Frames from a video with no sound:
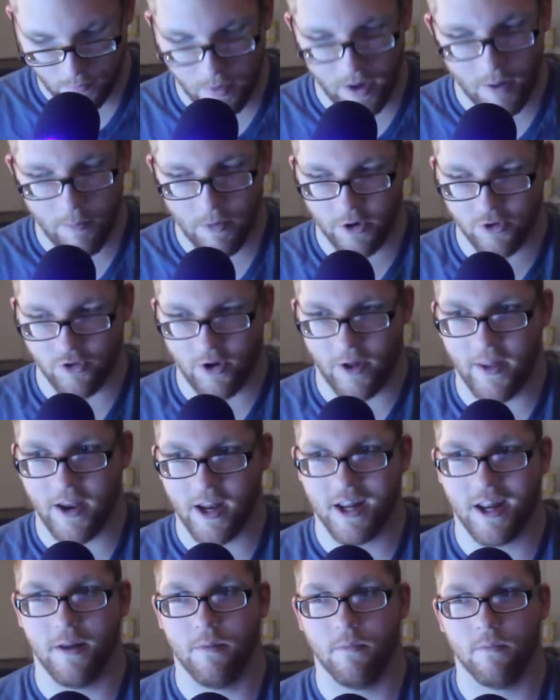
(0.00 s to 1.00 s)
I'm going to try that
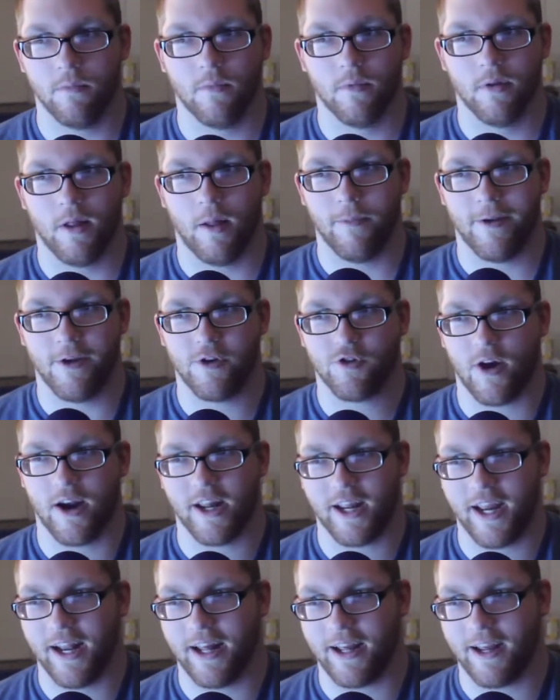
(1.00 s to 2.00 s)
again. I'm going to try it
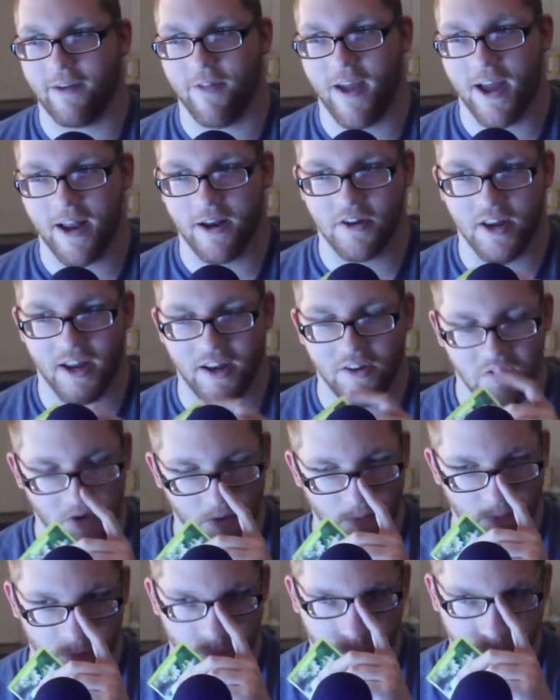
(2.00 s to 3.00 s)
again and give that a taste
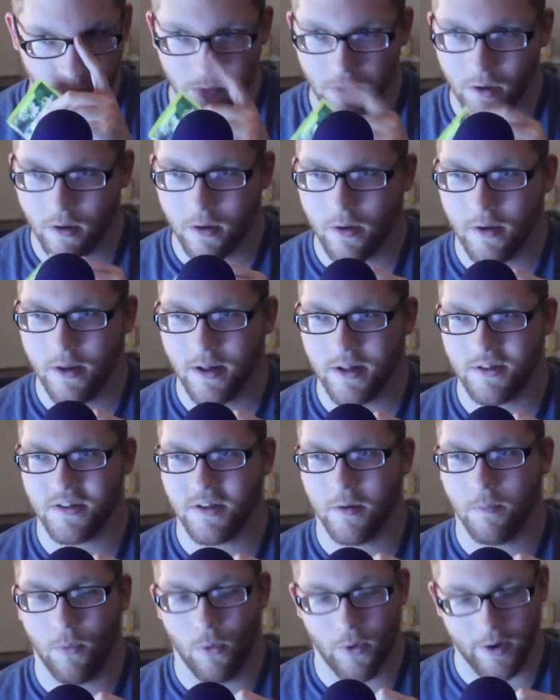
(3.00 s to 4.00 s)
at
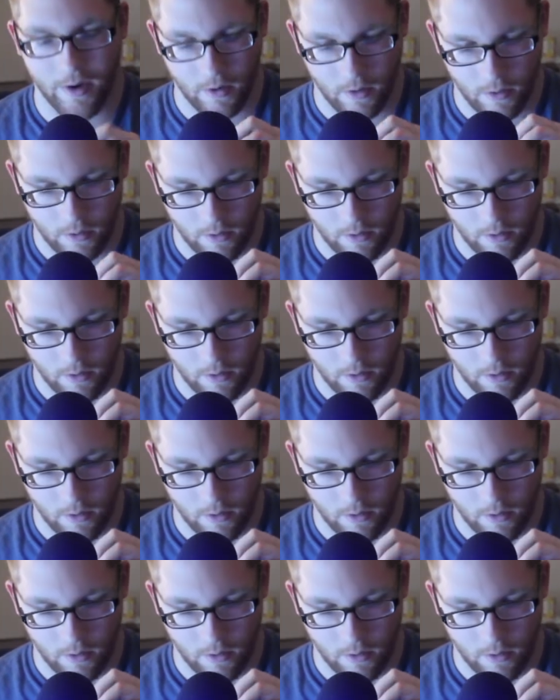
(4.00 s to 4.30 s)
some point.